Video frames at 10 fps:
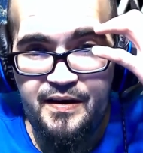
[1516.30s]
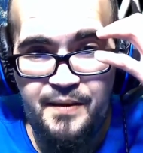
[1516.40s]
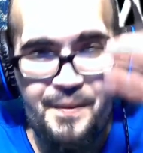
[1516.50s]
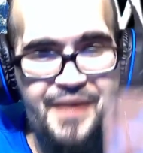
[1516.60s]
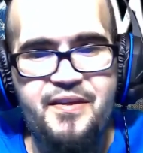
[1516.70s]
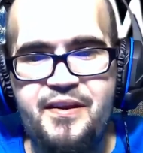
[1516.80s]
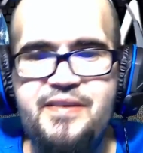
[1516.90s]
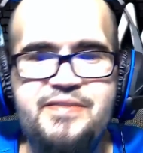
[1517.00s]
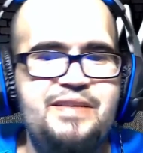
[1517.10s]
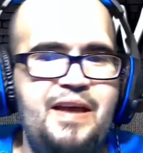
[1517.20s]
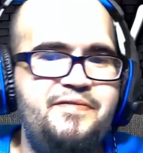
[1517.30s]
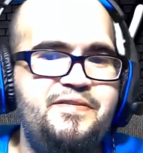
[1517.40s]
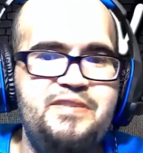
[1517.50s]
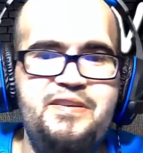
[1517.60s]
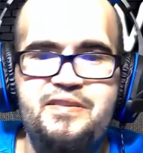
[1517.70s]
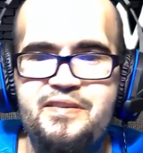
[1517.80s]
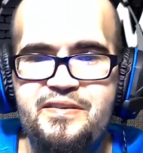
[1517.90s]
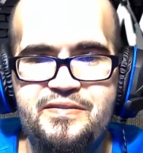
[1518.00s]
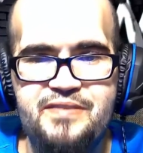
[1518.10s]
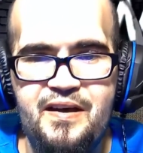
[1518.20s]
Methodist. I've seen
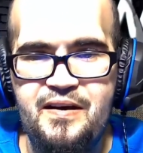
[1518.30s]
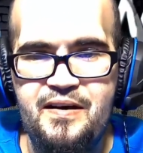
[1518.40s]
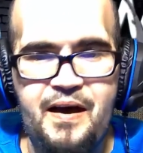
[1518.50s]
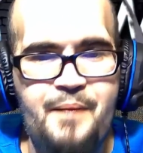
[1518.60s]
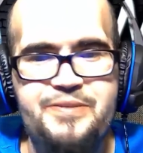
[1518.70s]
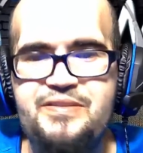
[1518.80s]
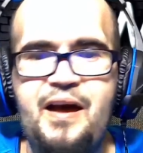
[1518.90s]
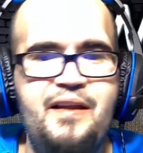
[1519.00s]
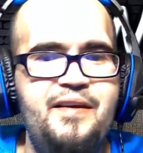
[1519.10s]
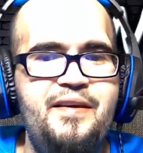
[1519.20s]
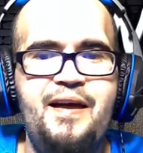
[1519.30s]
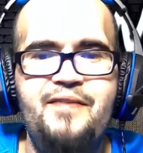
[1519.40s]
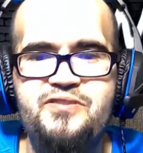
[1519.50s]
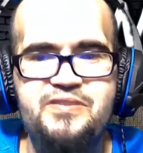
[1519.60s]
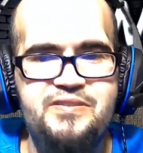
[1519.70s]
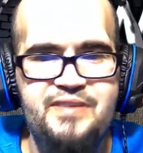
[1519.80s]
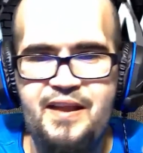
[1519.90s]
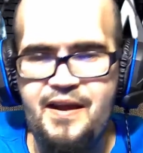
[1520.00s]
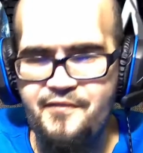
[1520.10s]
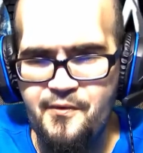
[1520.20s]
it Apostolic. I've seen it
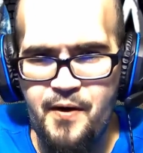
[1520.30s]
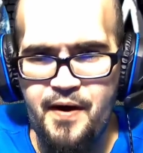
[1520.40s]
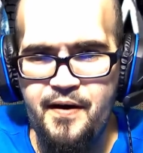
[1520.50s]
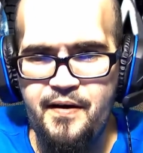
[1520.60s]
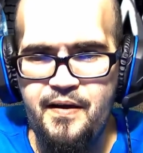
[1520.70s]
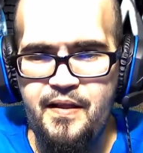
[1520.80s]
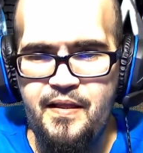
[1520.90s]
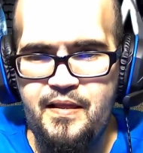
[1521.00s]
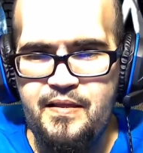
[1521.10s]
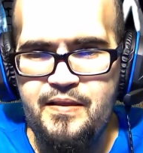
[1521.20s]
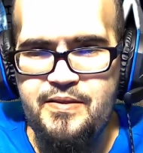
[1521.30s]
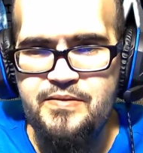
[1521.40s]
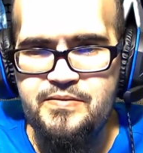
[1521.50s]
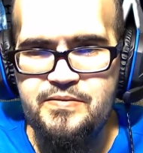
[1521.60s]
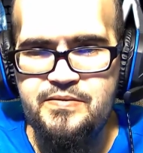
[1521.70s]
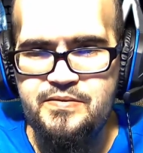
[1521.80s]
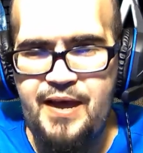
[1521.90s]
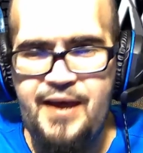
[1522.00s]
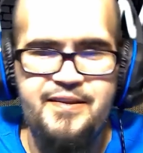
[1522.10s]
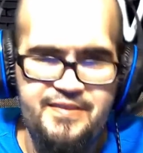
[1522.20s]
everywhere
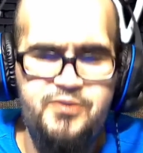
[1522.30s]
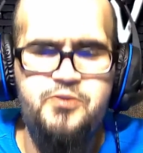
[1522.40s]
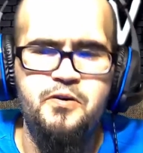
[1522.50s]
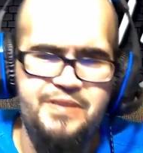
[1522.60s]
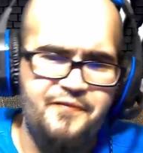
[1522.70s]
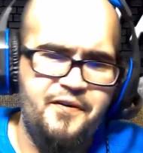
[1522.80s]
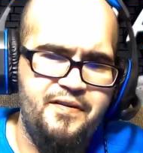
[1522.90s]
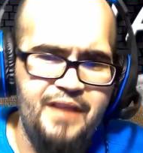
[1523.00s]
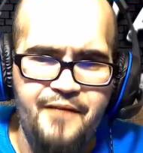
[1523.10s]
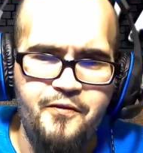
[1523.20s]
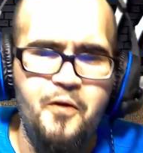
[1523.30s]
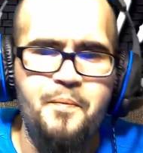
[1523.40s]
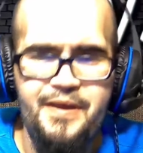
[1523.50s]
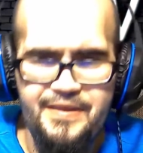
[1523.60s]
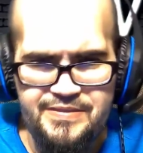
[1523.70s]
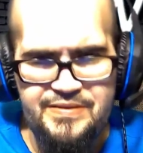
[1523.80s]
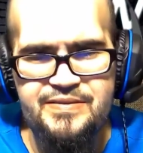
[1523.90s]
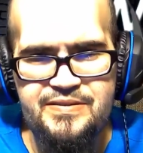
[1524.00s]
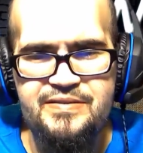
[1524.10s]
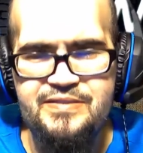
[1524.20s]
to a different level, but it's
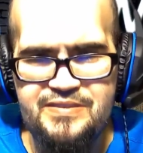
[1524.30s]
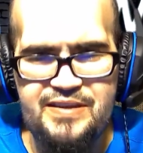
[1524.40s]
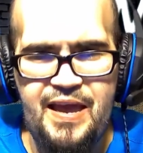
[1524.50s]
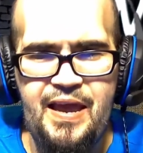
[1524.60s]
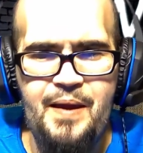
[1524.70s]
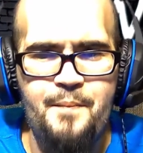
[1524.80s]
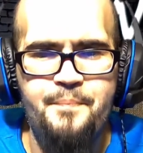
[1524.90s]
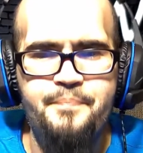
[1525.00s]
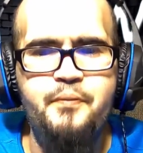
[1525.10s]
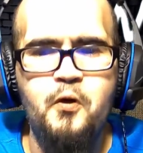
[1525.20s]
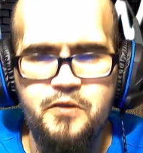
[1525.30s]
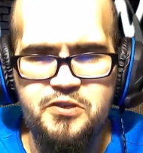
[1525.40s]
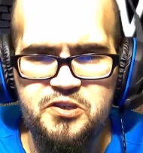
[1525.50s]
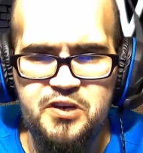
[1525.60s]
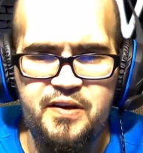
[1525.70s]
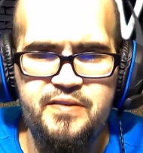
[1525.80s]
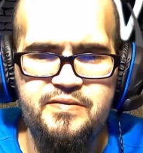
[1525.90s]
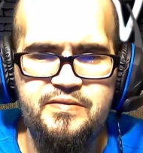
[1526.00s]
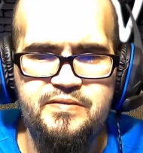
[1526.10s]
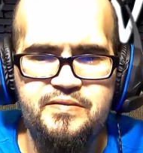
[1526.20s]
the same bullshit,
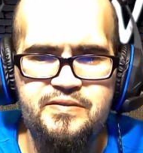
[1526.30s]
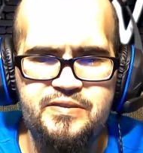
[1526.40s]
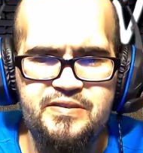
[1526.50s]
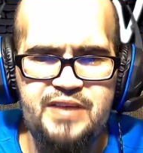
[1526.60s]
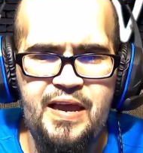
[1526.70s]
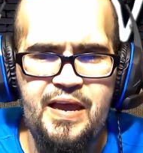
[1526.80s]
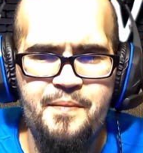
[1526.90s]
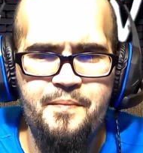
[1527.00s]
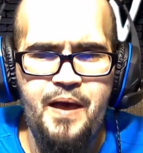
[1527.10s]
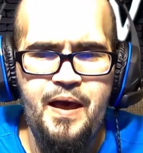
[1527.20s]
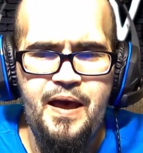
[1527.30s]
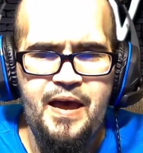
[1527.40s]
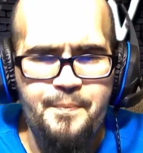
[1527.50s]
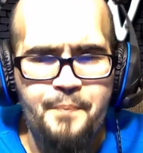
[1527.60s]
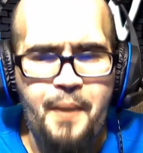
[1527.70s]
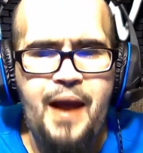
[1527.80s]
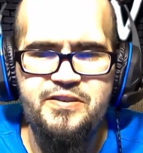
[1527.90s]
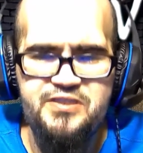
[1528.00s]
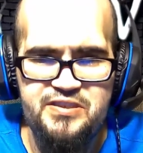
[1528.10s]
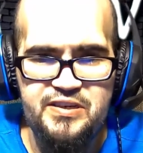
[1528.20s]
the same
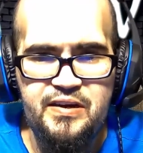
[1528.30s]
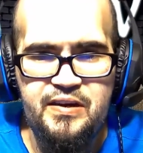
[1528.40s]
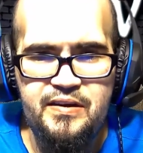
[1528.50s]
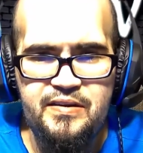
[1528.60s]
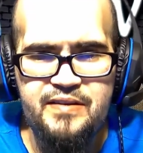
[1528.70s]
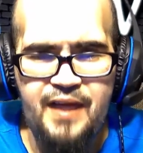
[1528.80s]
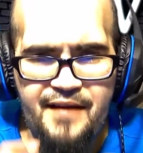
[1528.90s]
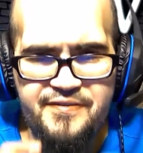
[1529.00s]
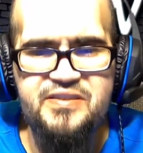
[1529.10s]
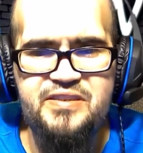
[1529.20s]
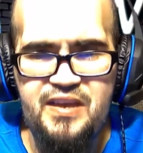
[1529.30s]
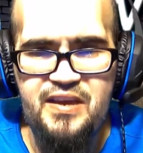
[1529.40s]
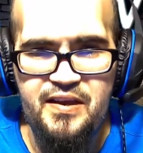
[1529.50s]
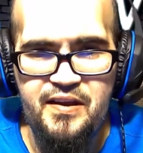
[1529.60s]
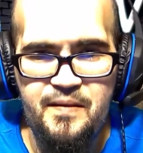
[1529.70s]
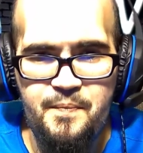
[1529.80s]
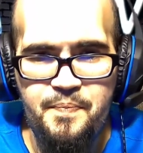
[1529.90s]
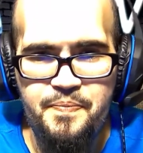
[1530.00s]
hypocrisy that I've seen